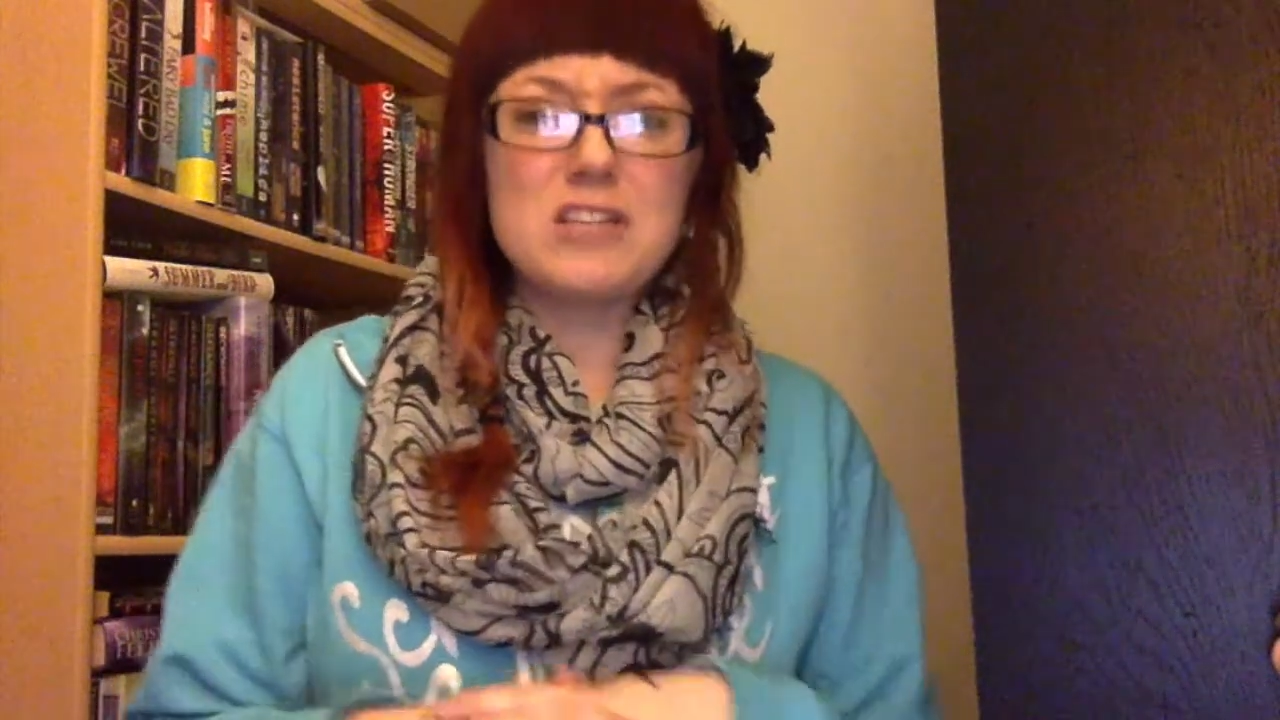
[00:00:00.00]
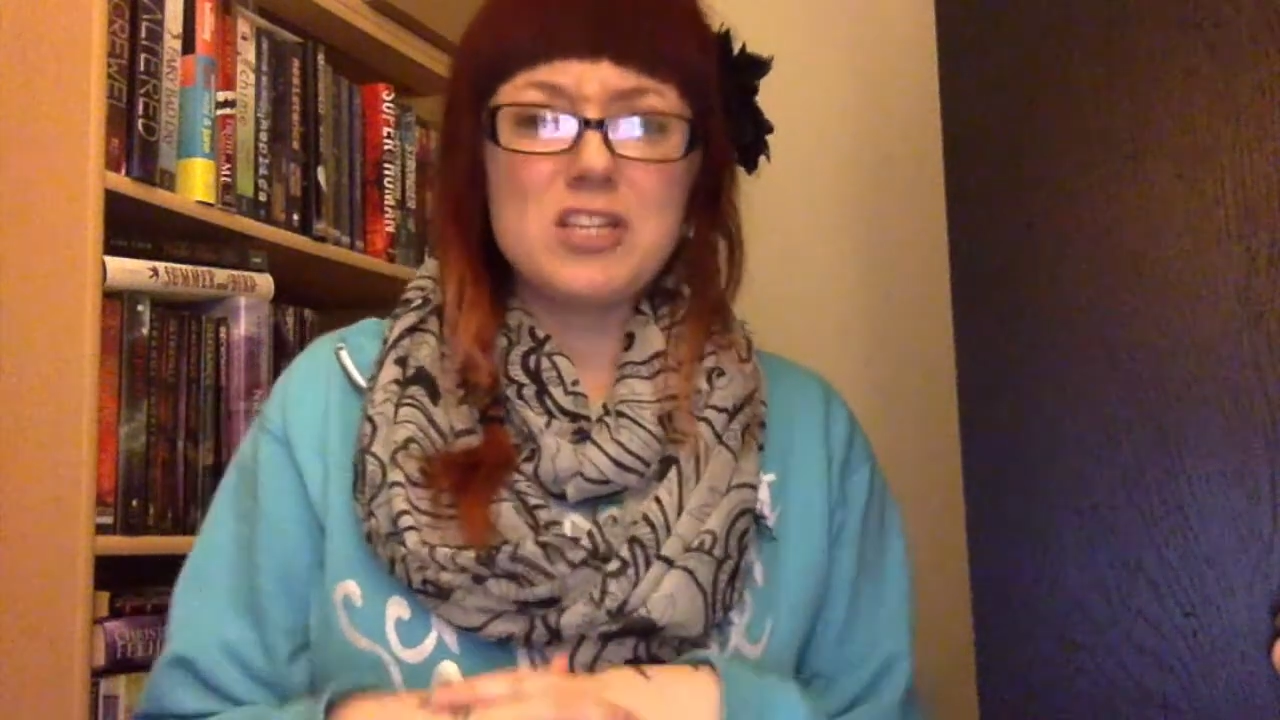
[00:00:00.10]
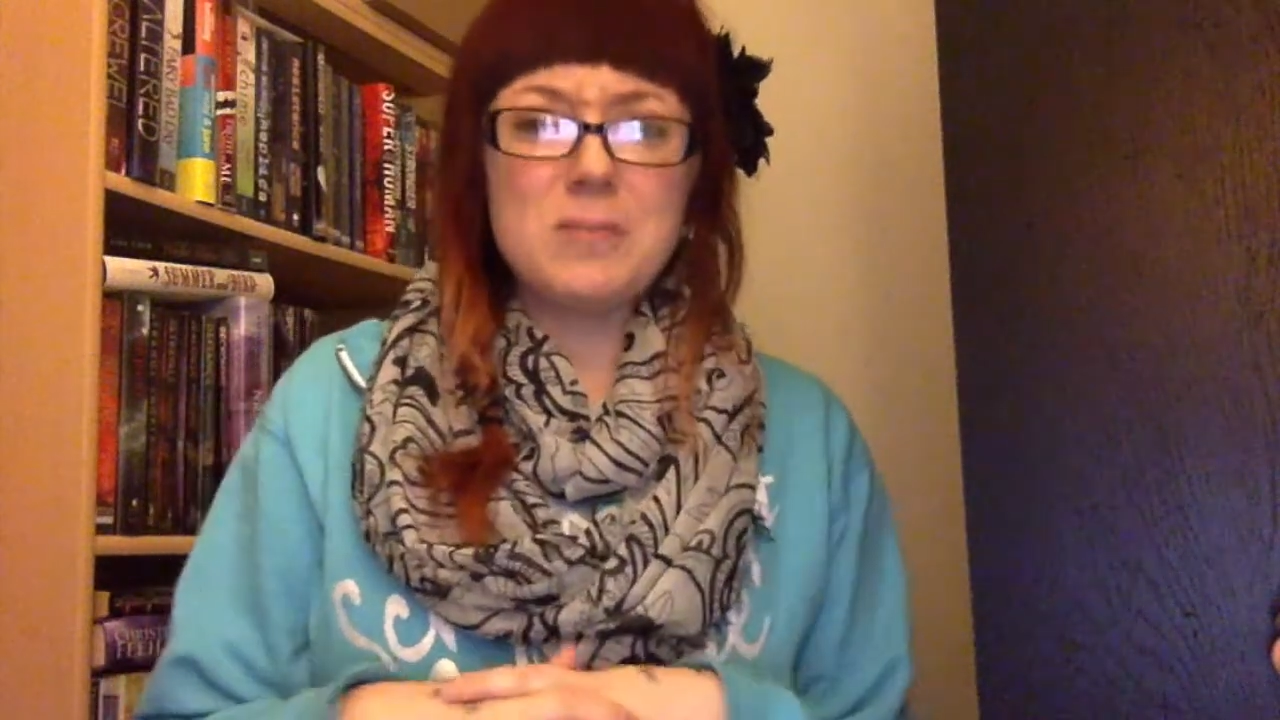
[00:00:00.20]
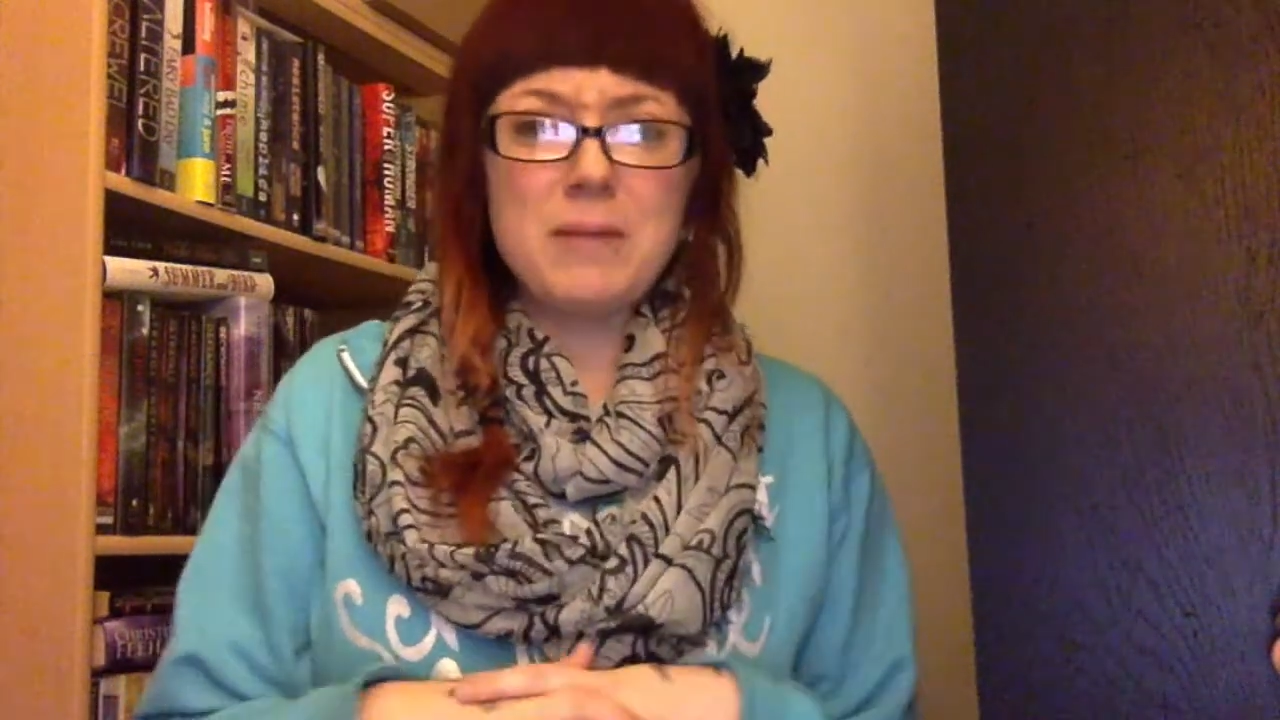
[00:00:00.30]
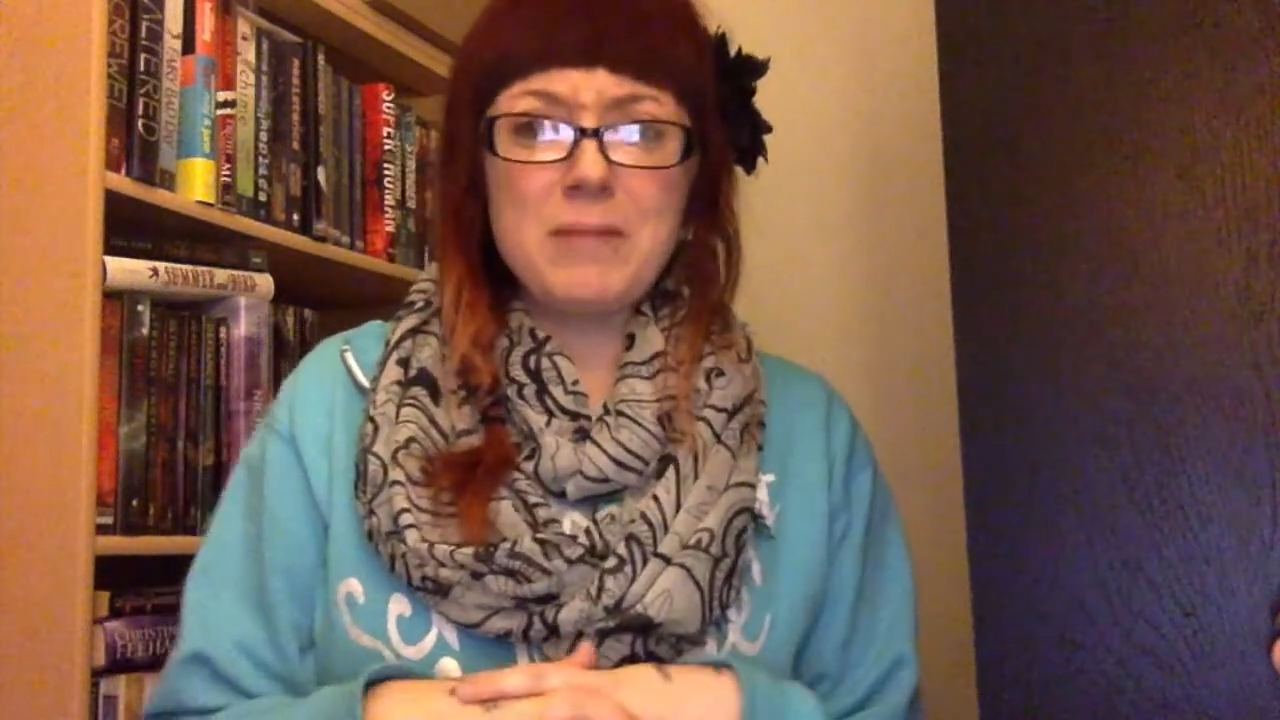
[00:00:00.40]
it
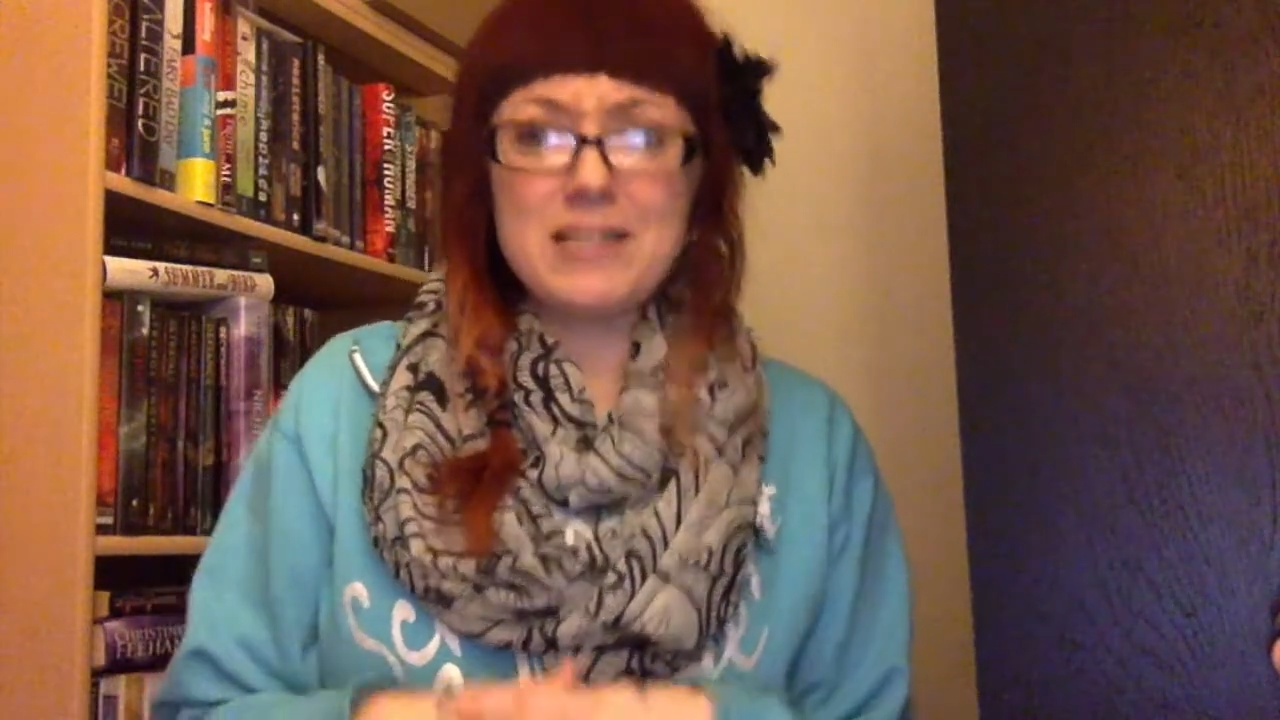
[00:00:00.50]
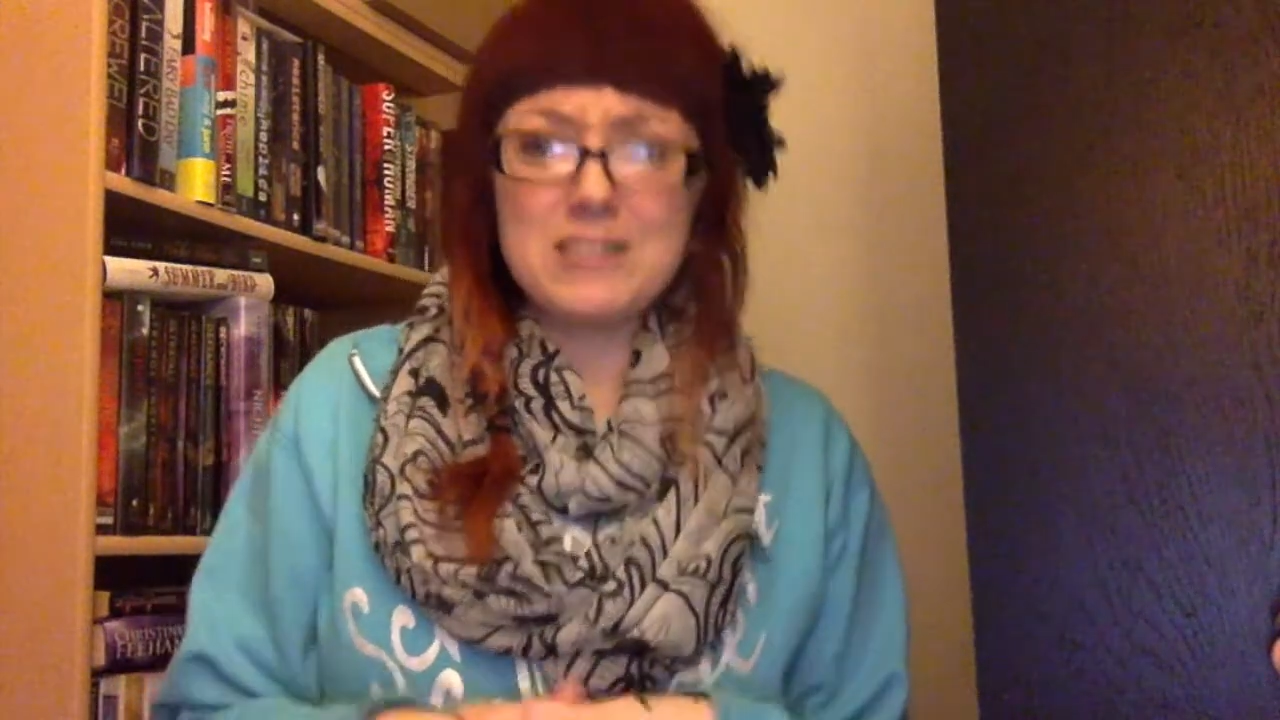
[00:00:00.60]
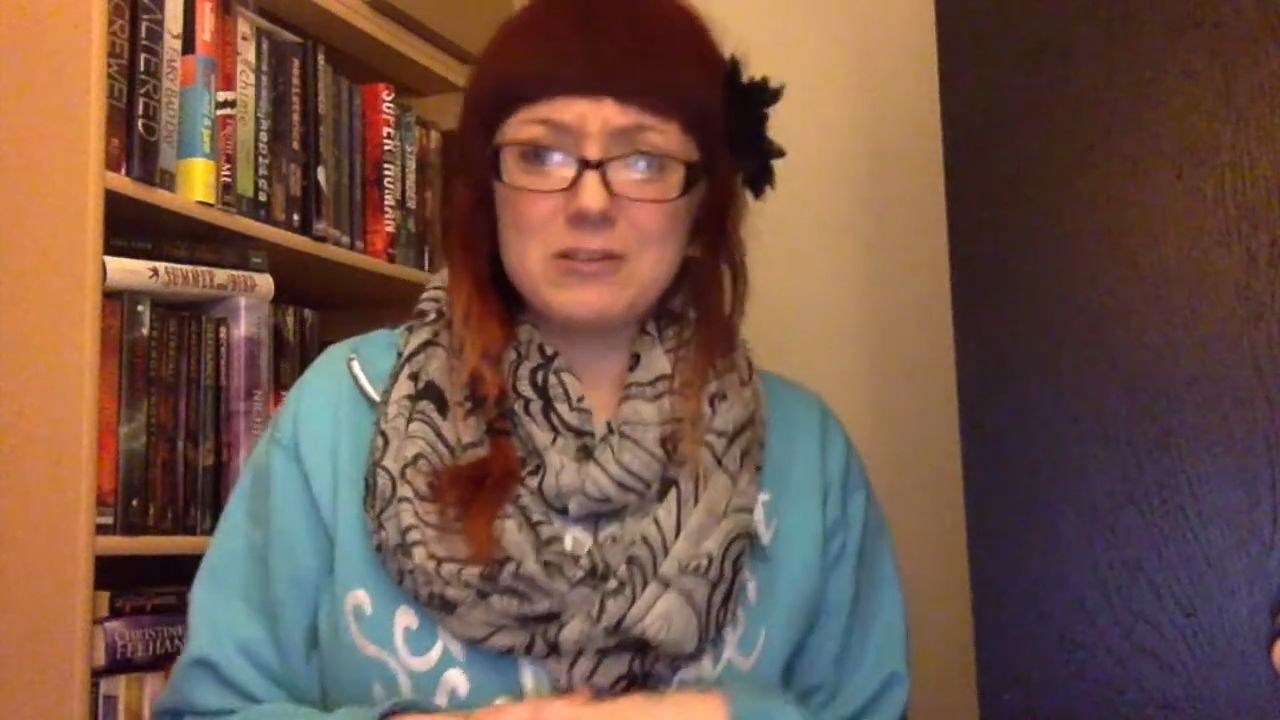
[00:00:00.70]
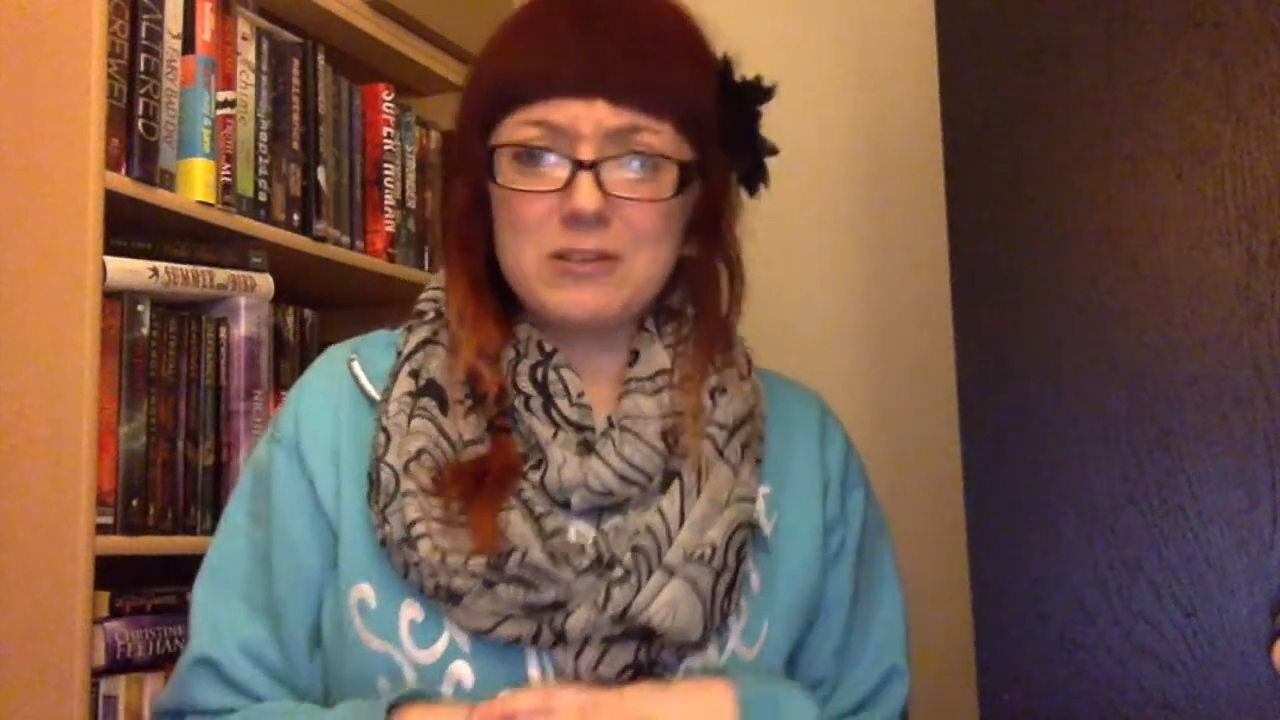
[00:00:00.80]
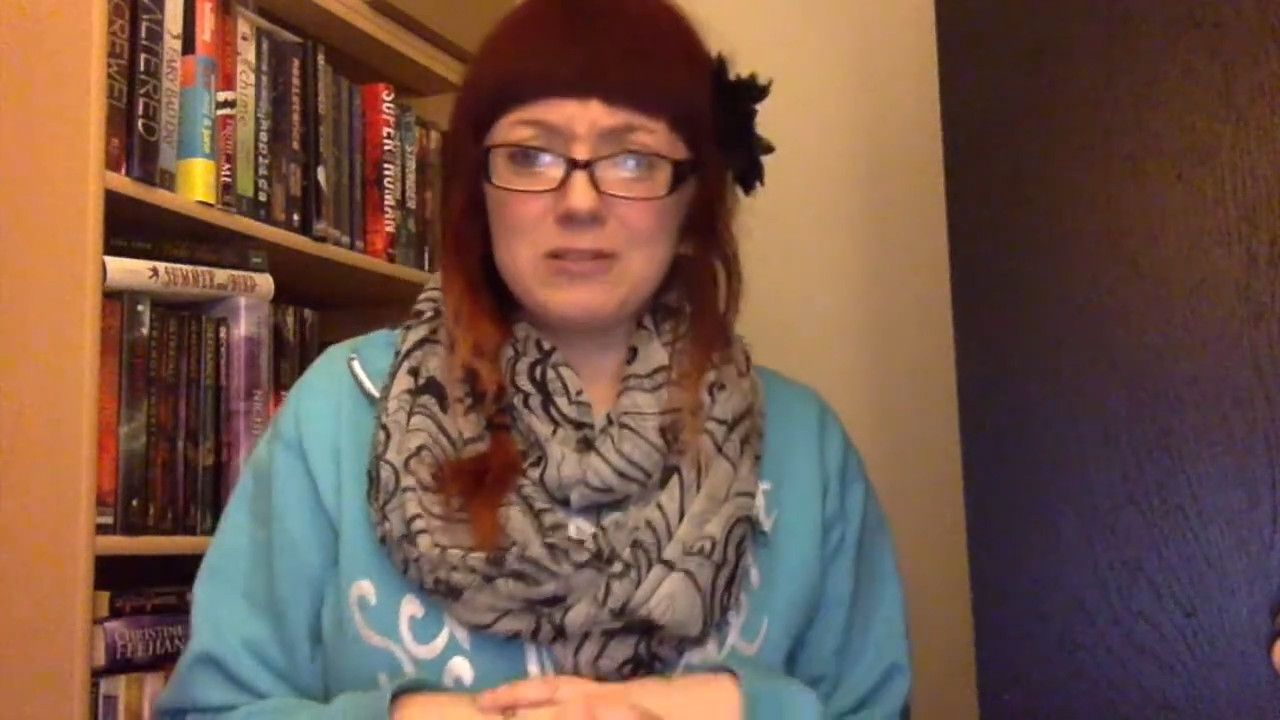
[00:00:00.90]
took me a minute
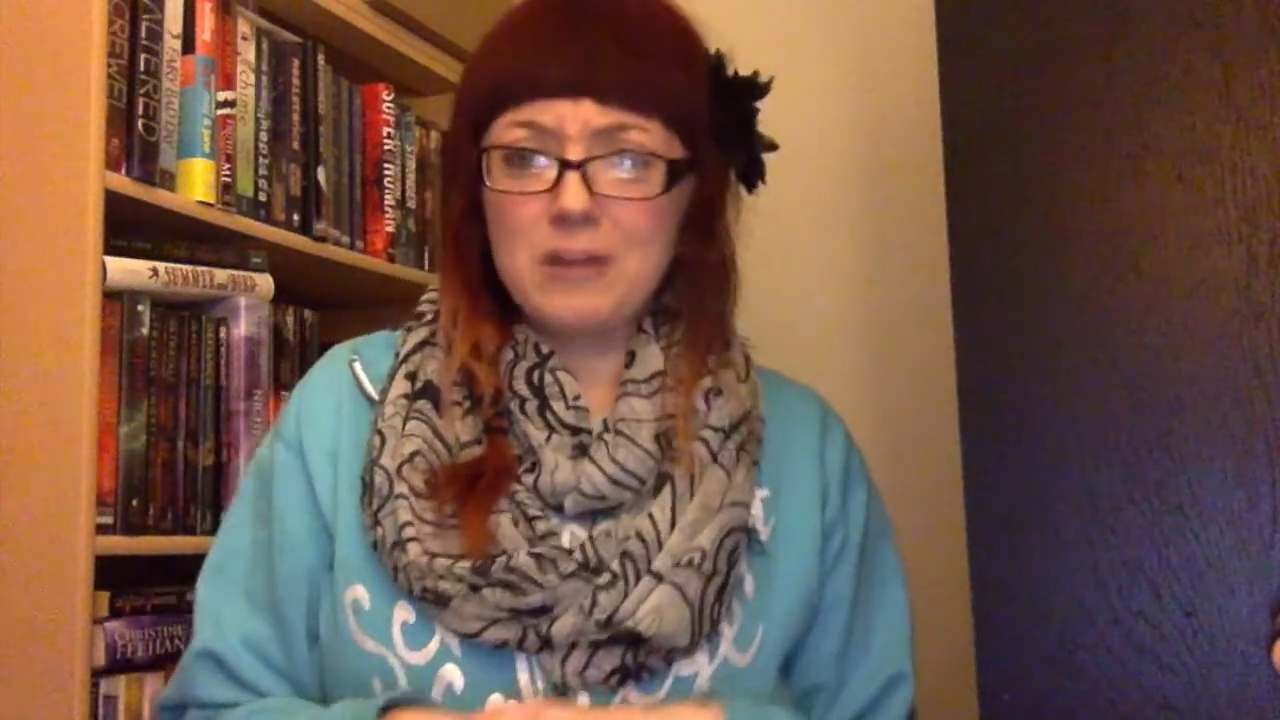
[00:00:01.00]
to